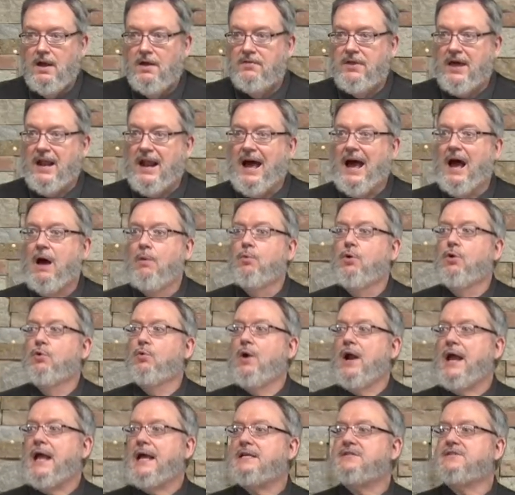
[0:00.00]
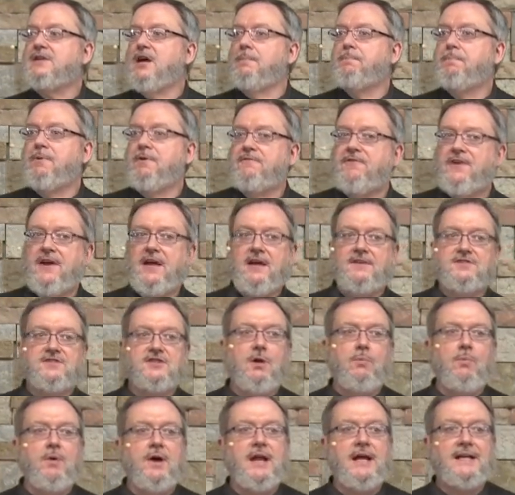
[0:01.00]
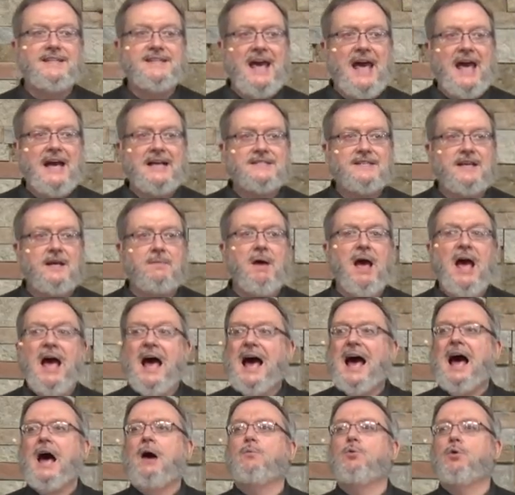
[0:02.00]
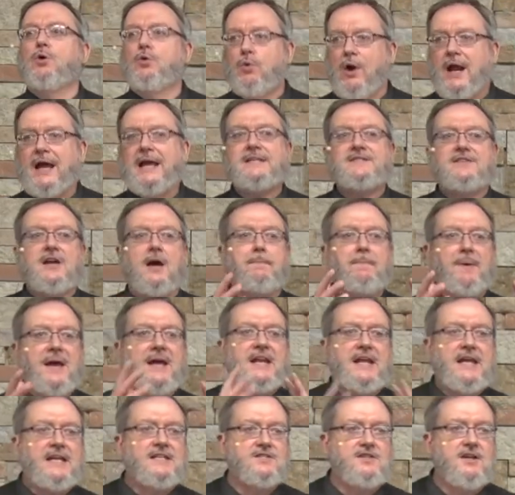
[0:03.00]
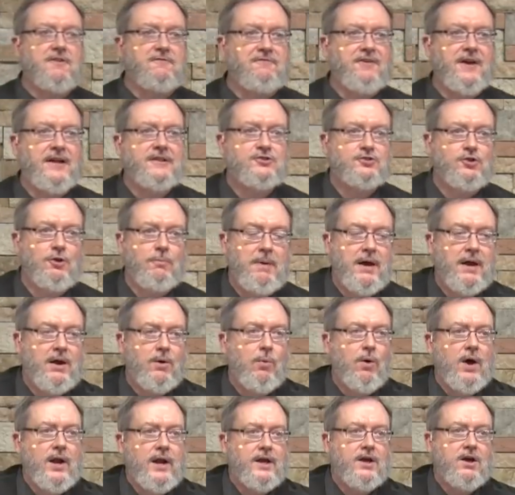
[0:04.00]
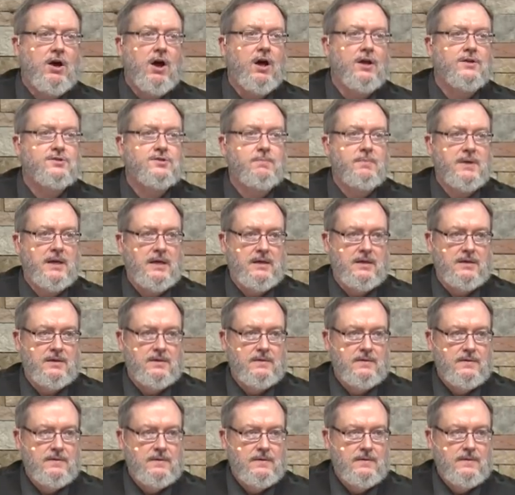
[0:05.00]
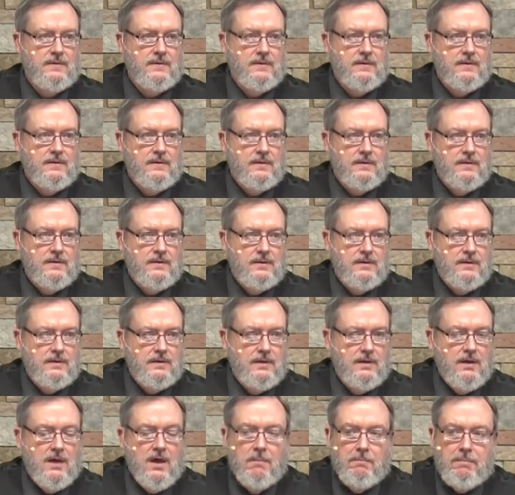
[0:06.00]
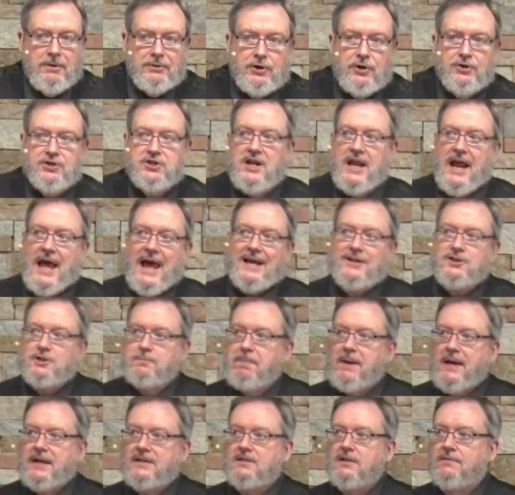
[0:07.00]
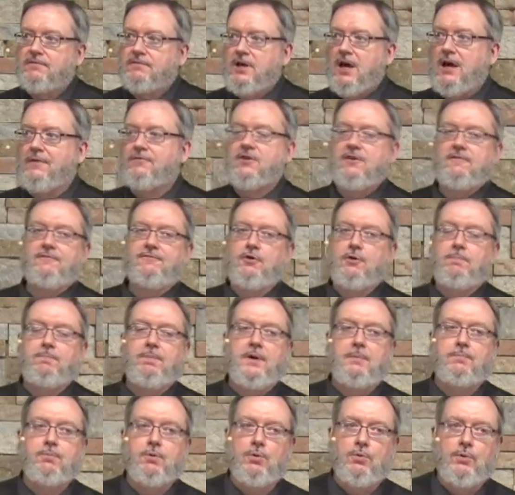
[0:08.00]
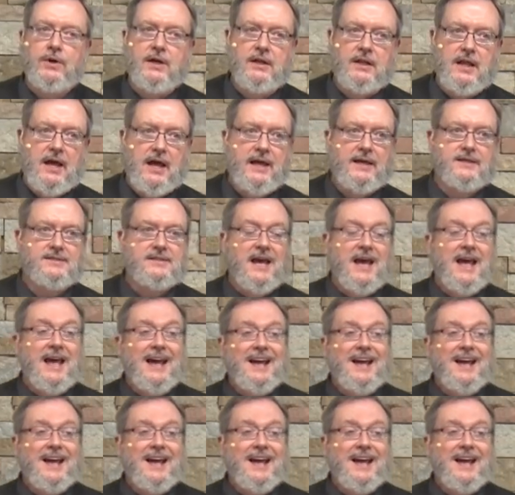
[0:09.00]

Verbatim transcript: That I will raise up, if, he, if someone attacks him, I will raise up in his defense no matter what it costs me. But there's an aspect of covenant few people realize,